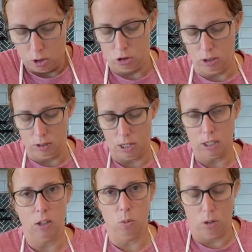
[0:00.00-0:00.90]
just like
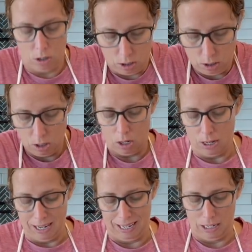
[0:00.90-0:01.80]
you would
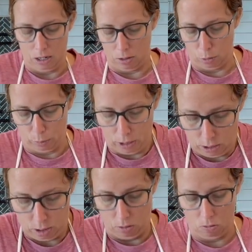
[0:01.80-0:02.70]
any other bread
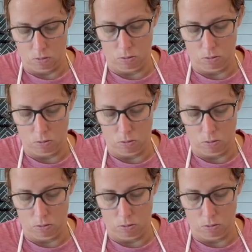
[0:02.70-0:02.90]
dough.